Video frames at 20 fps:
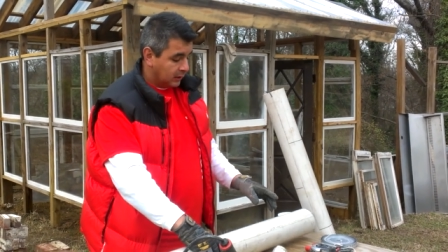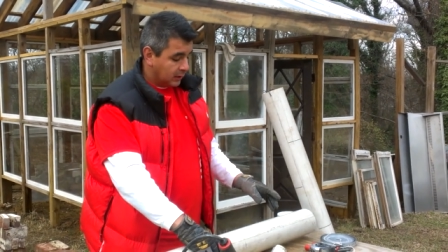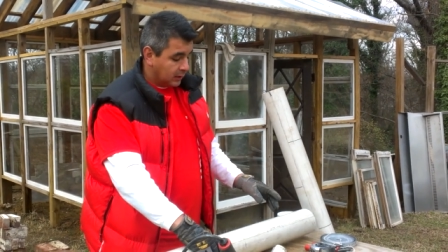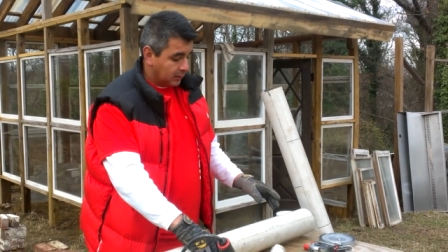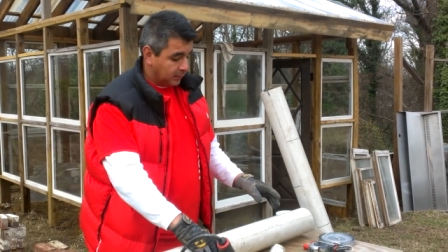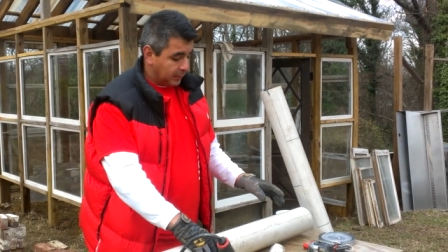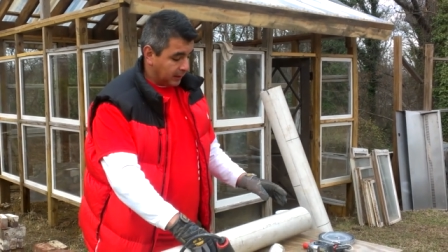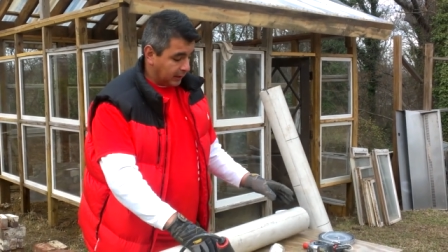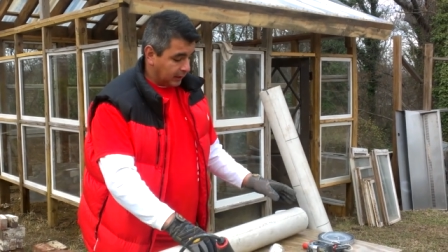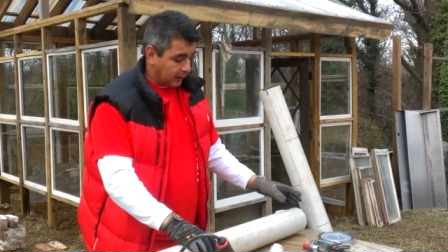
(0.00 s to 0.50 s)

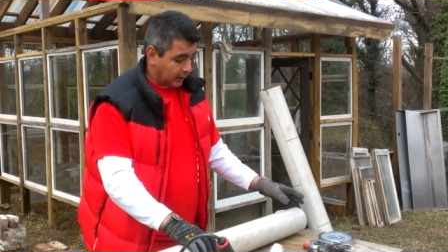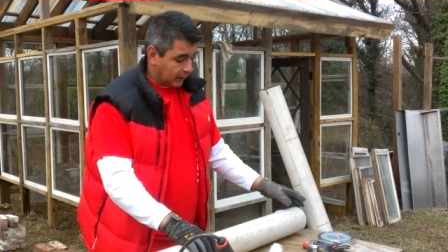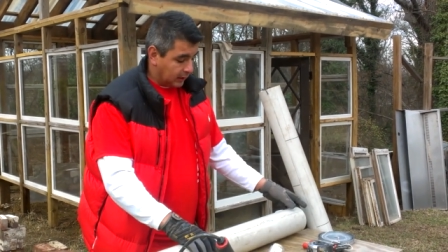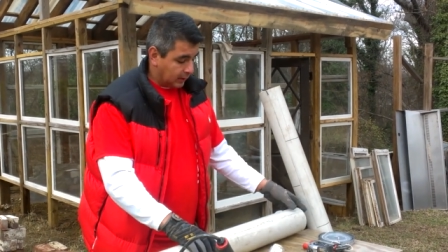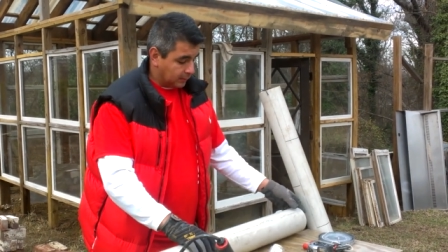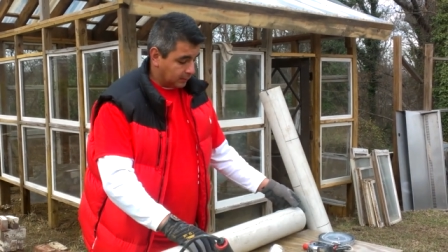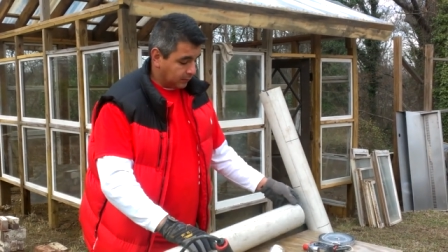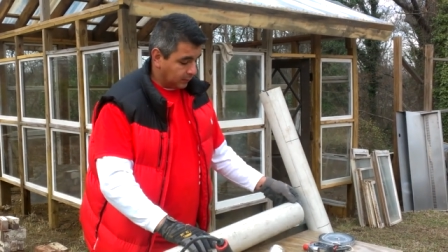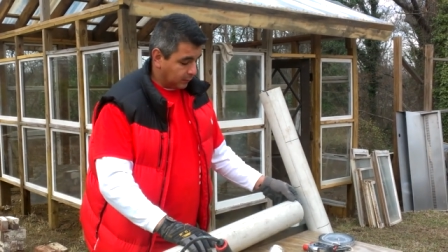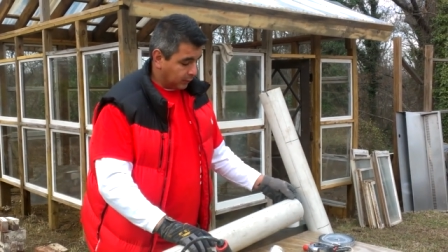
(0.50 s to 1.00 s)
But
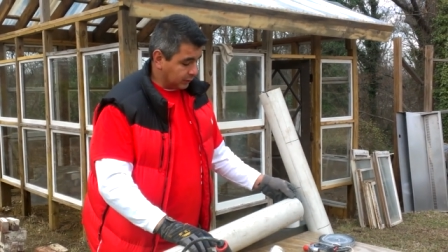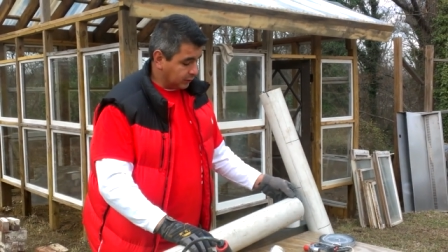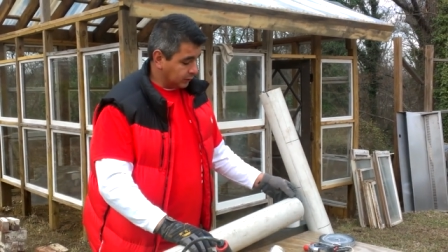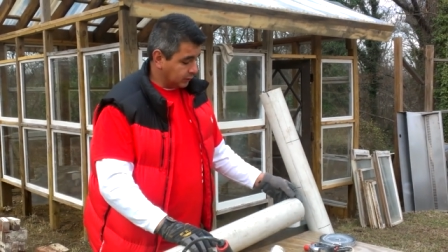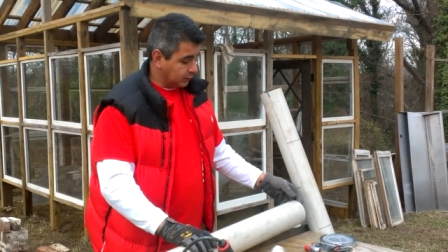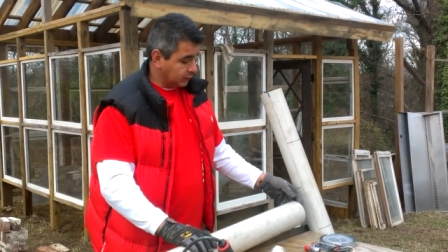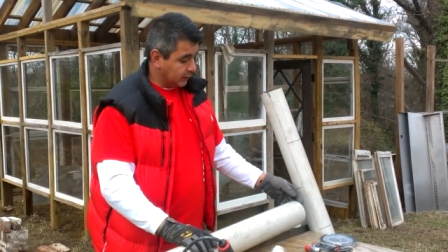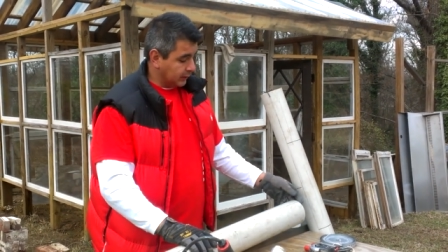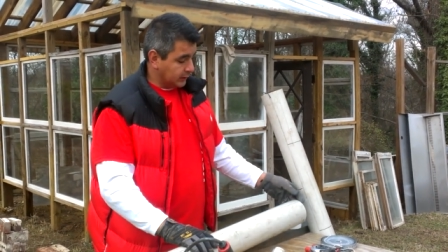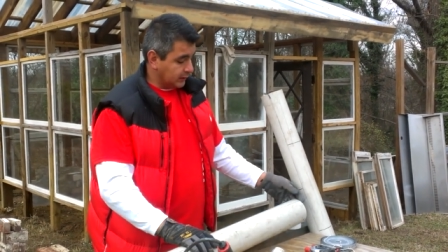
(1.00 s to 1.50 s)
um, what you
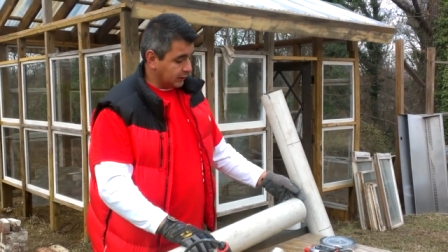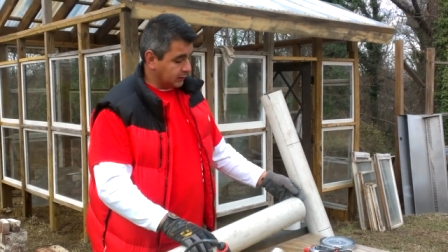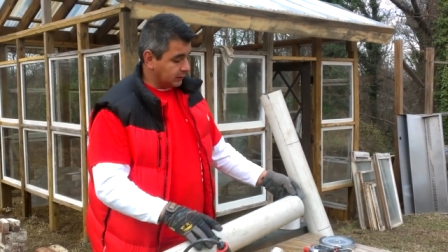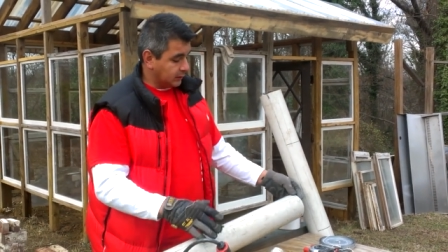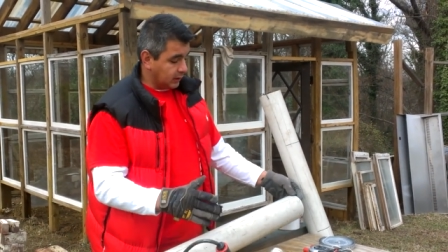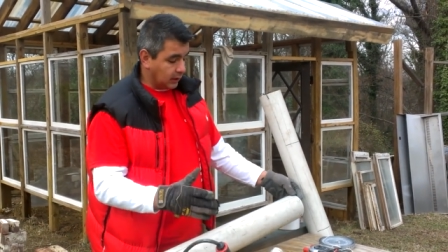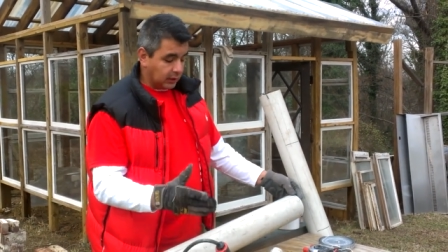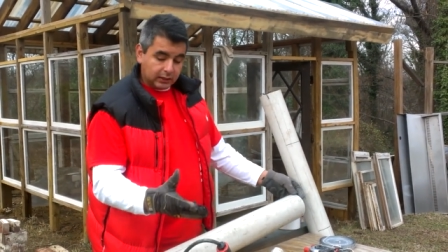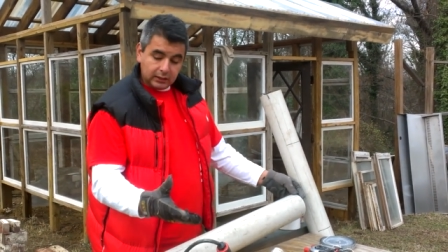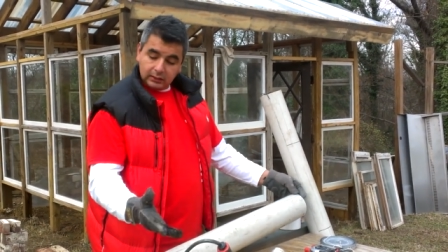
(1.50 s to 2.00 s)
do is that you
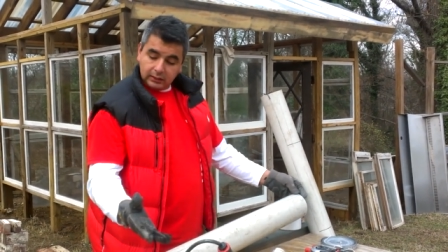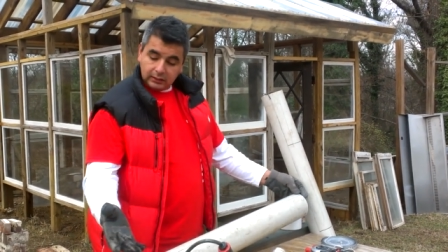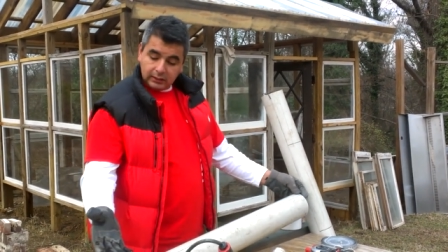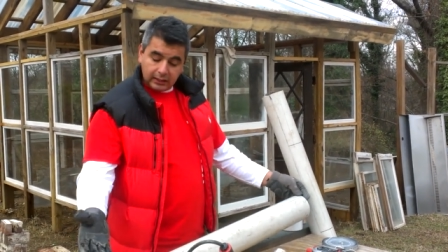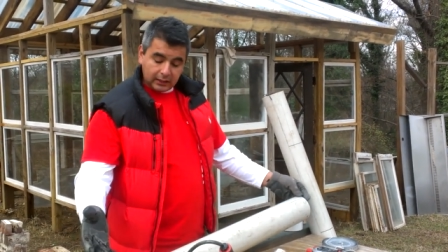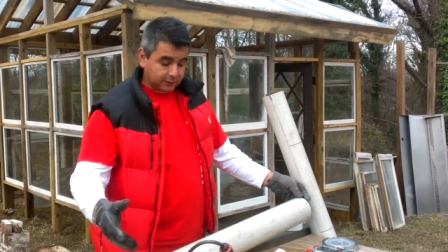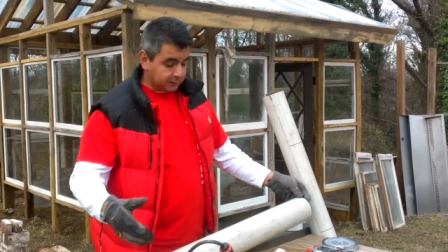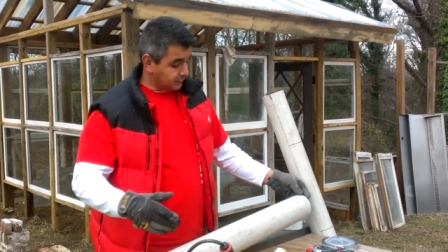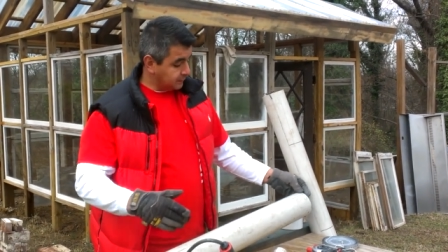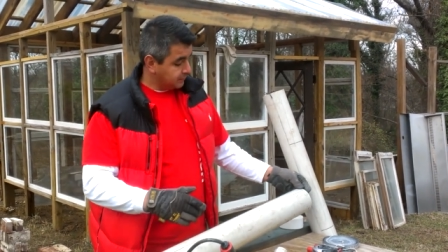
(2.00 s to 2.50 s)
cut it in
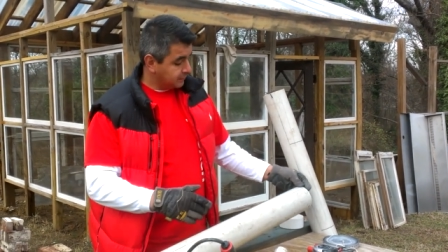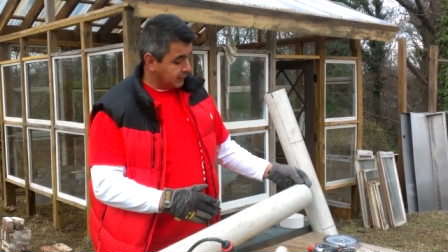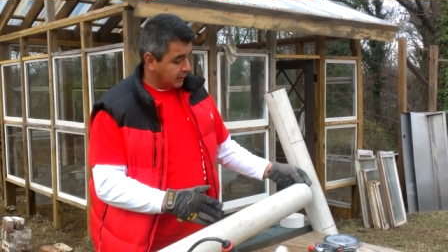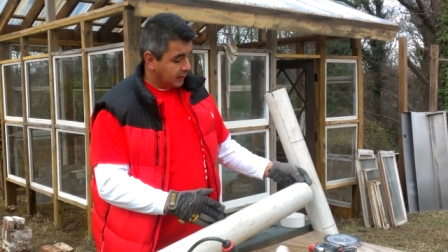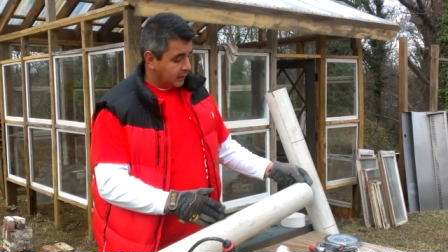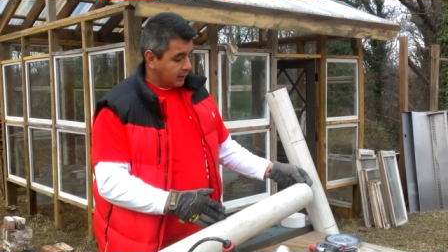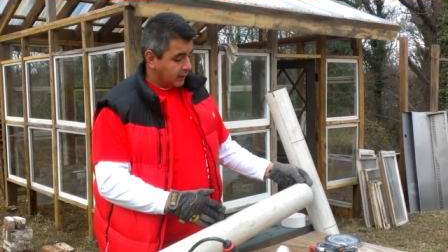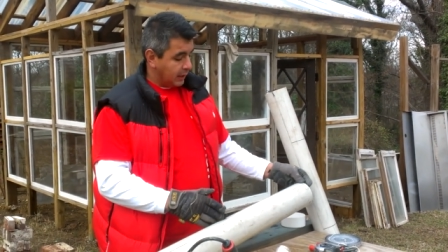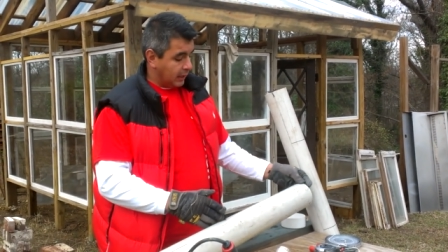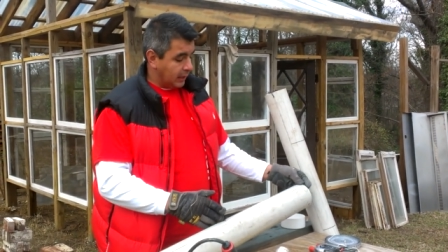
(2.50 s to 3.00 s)
half
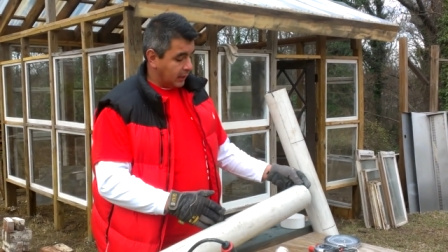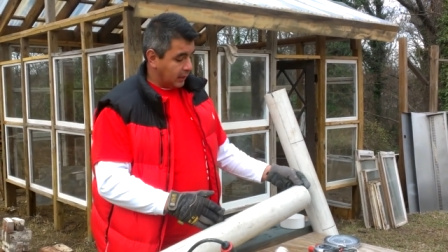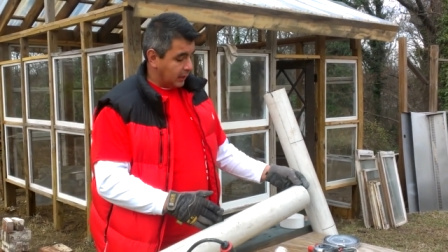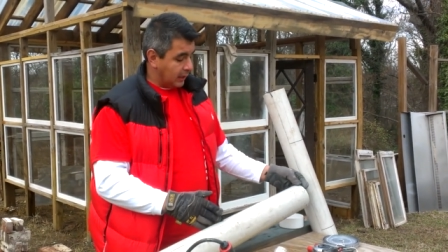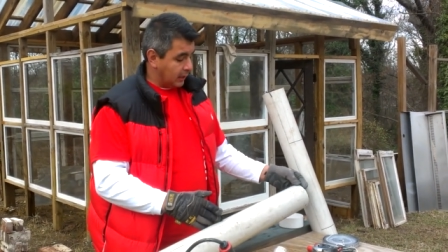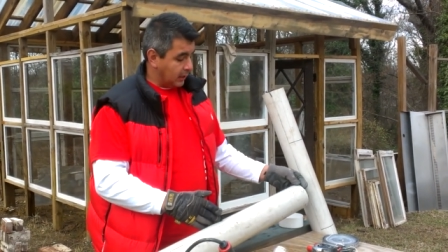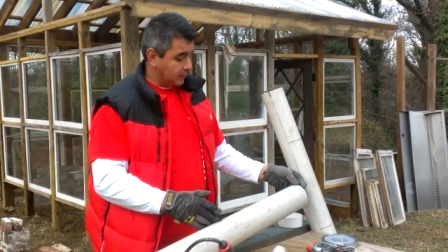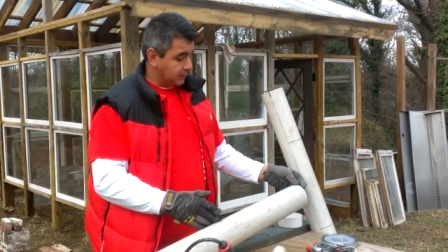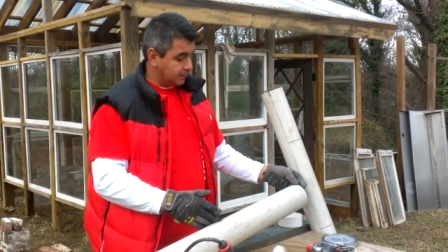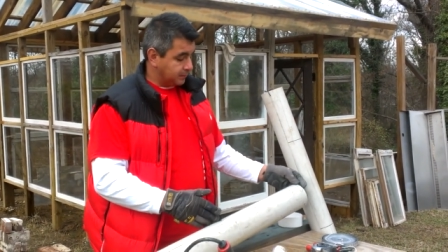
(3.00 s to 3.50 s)

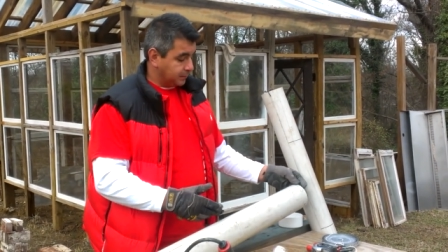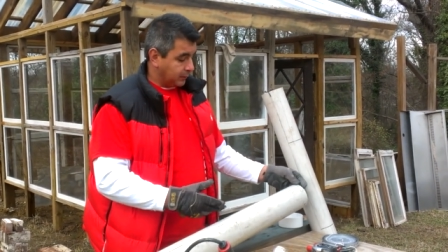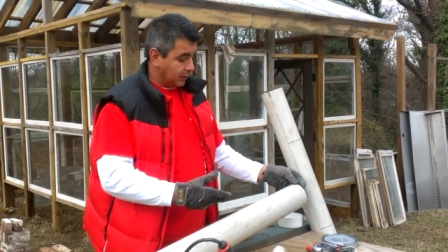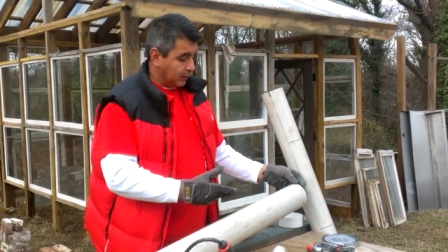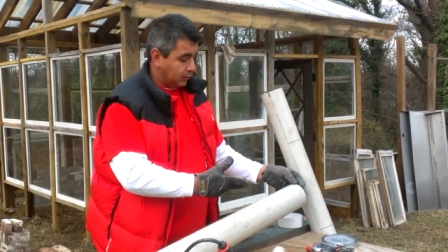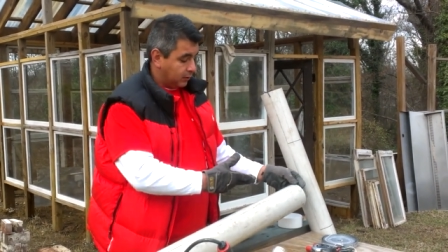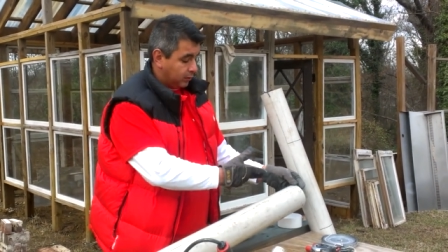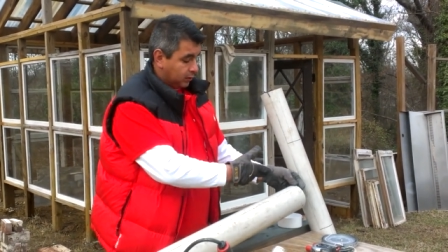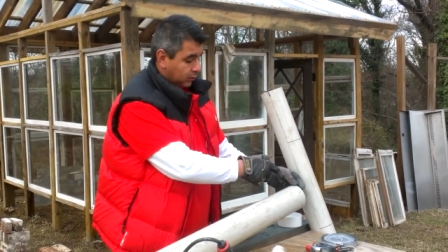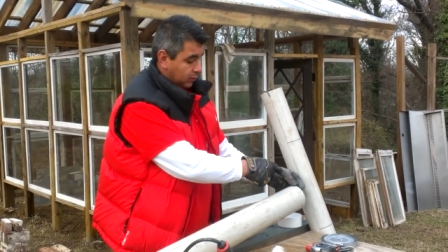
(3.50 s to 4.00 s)
and
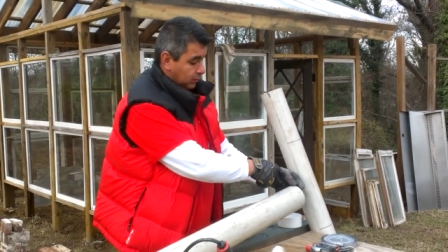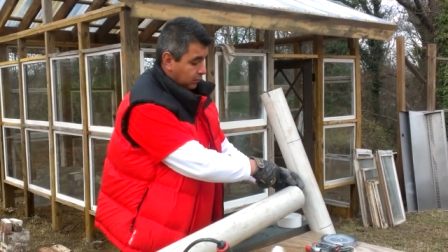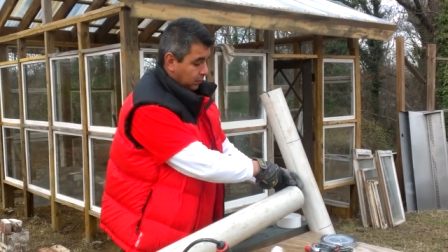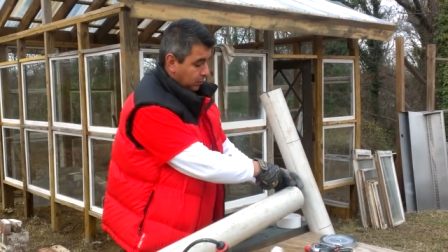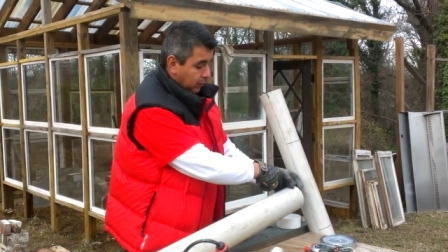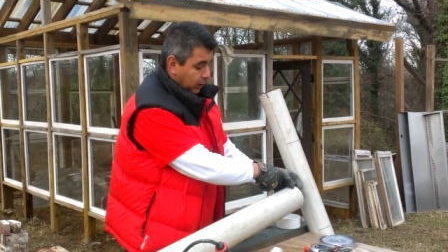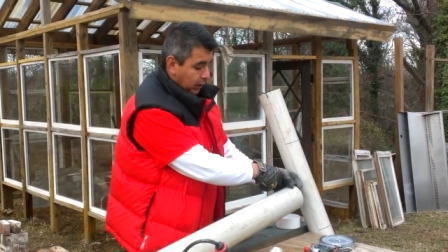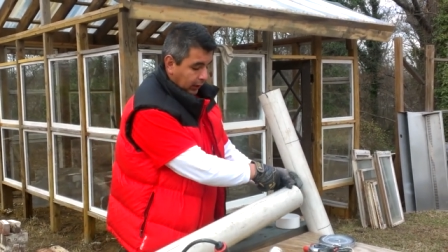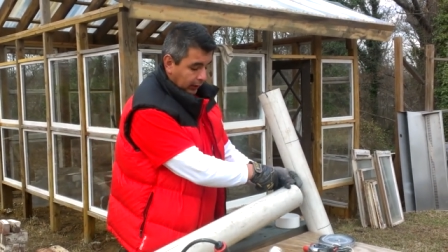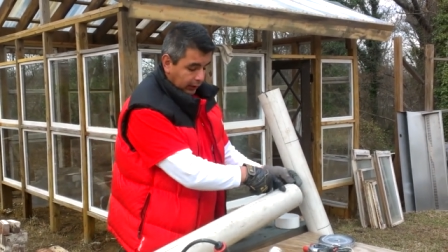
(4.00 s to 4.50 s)
you
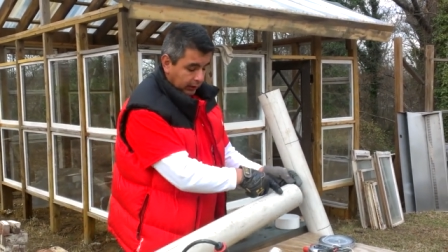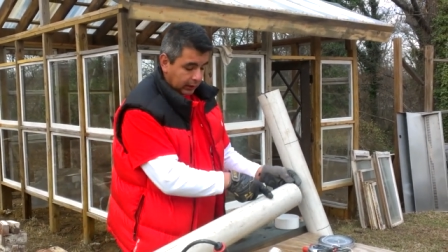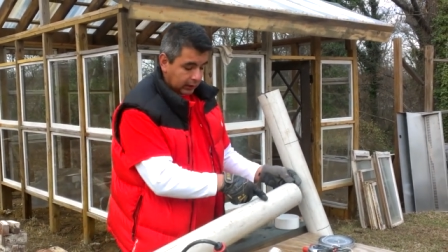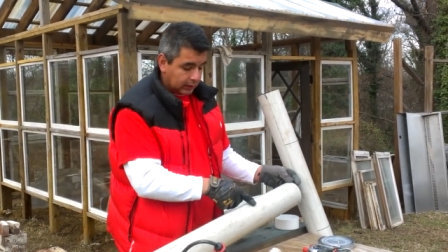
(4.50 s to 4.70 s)
mark